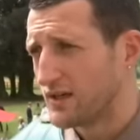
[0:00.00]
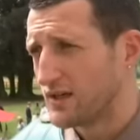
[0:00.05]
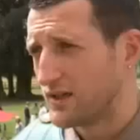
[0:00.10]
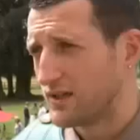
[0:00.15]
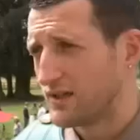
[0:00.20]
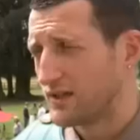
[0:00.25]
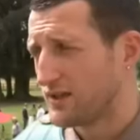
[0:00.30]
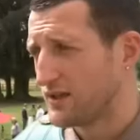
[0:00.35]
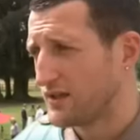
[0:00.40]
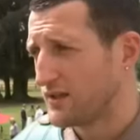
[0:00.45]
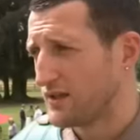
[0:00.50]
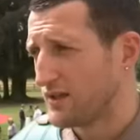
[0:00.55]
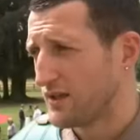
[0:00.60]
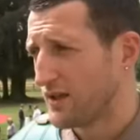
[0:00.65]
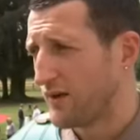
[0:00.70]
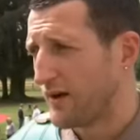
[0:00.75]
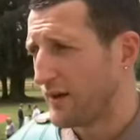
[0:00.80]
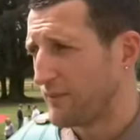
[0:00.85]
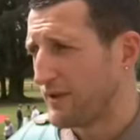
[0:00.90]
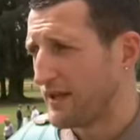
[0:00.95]
and, you
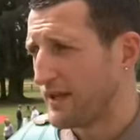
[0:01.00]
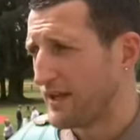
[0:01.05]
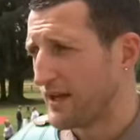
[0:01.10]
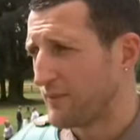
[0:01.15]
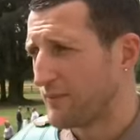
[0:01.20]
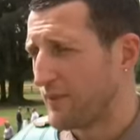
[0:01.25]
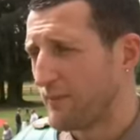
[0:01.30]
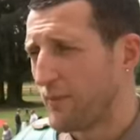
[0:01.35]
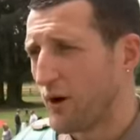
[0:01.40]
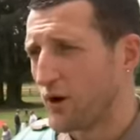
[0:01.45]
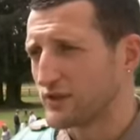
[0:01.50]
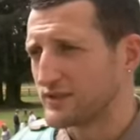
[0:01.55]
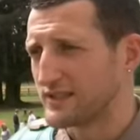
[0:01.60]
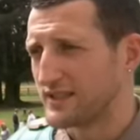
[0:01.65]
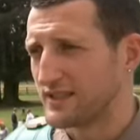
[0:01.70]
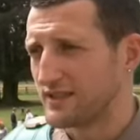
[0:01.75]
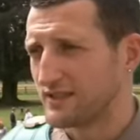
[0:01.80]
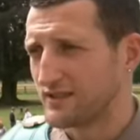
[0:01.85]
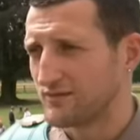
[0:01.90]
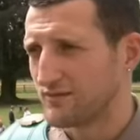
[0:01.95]
know, I'd be
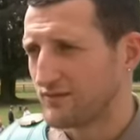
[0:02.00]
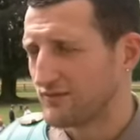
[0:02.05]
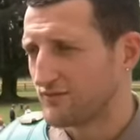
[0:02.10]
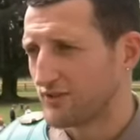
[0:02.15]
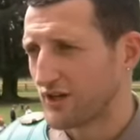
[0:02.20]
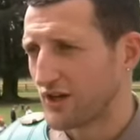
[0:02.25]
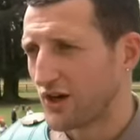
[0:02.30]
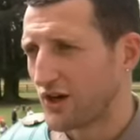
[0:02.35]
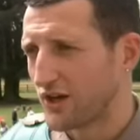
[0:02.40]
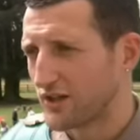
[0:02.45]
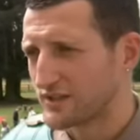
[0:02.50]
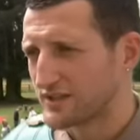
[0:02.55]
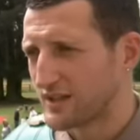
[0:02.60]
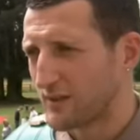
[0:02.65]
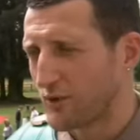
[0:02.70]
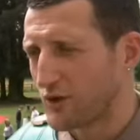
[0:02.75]
boxing regardless.